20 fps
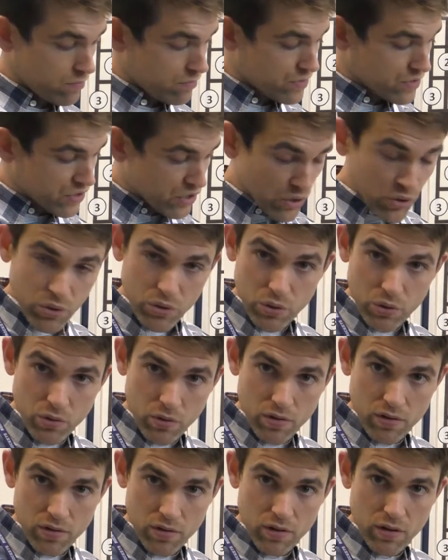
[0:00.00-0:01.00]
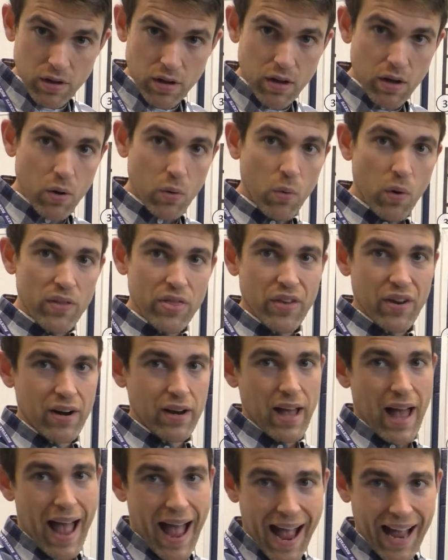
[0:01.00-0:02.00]
2, what they
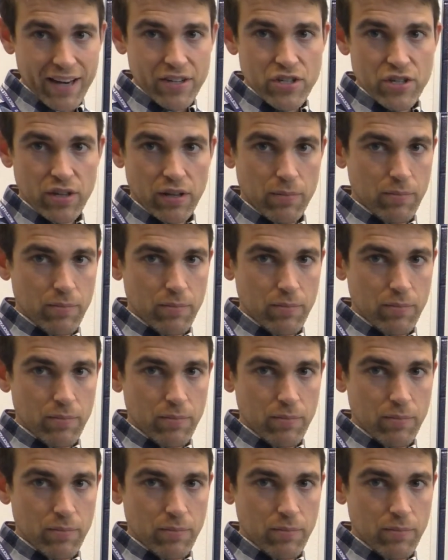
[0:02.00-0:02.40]
actually